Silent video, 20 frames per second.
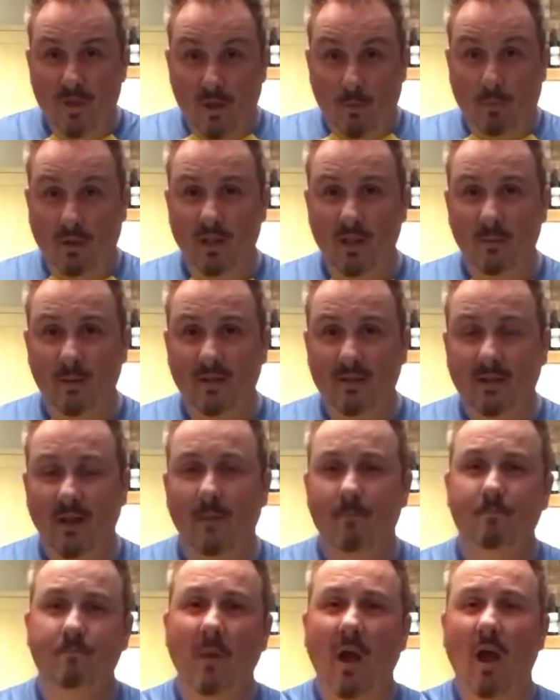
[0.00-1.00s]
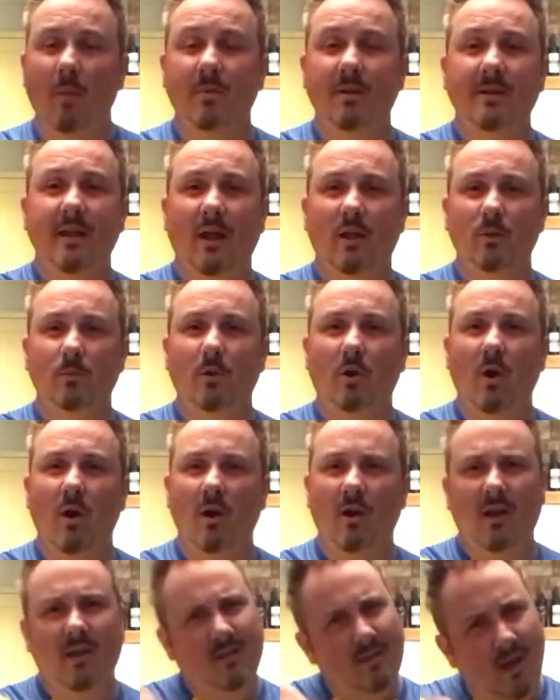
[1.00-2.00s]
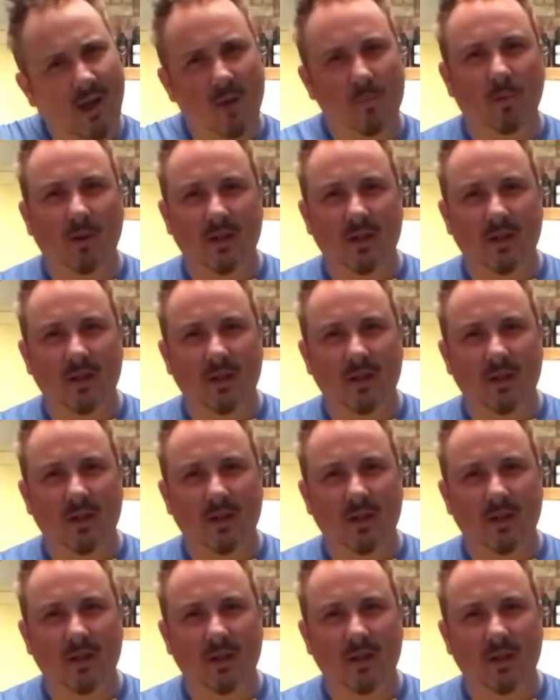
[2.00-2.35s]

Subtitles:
But in the meantime, I've been Daniel McCartney. I play